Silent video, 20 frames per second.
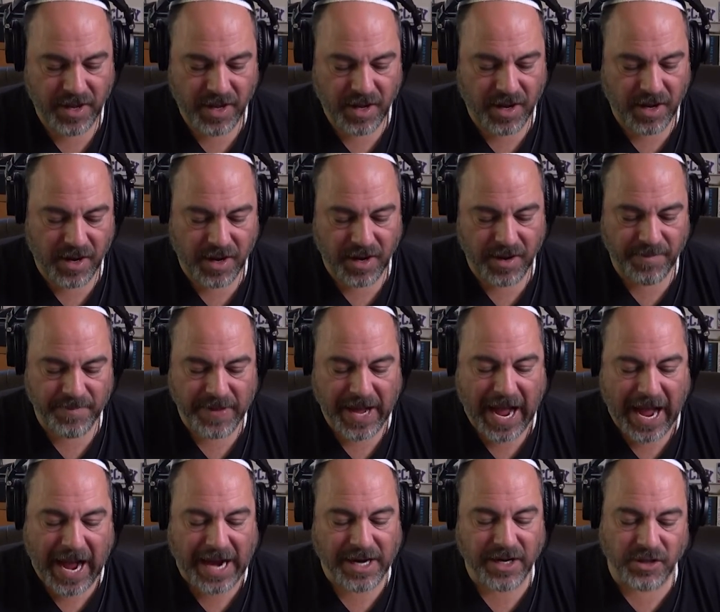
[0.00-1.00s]

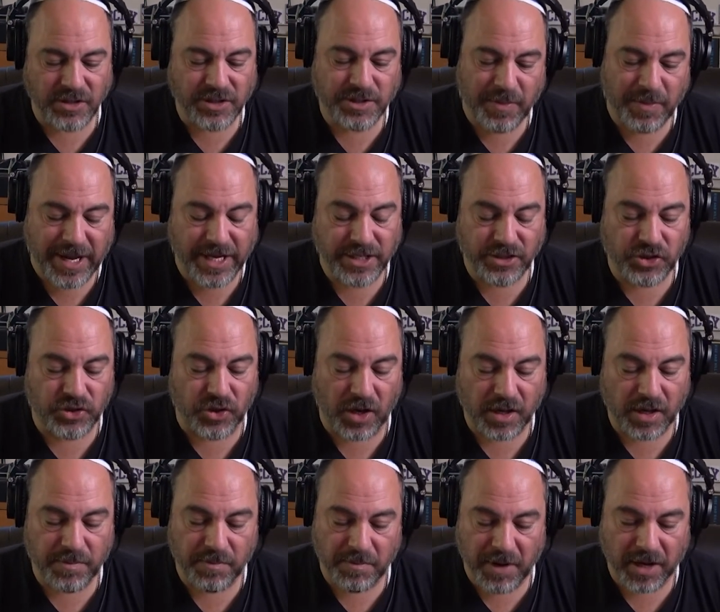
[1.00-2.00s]
Akko's main
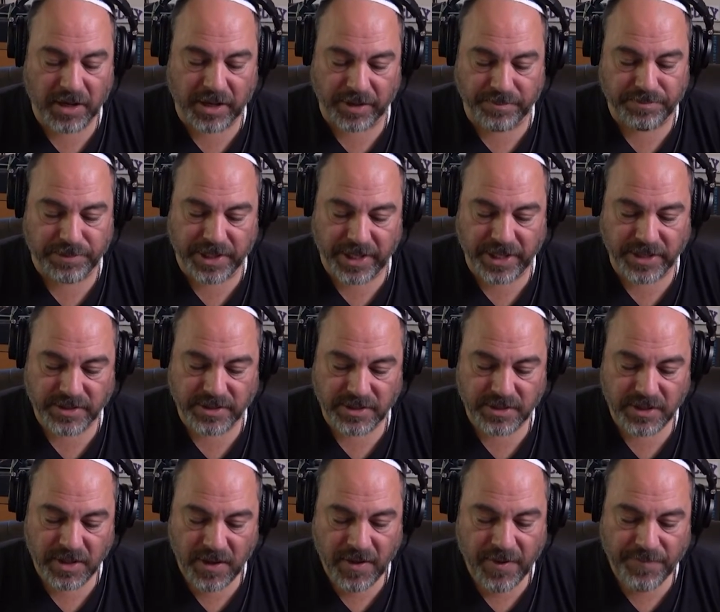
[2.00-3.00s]
Shuk marketplace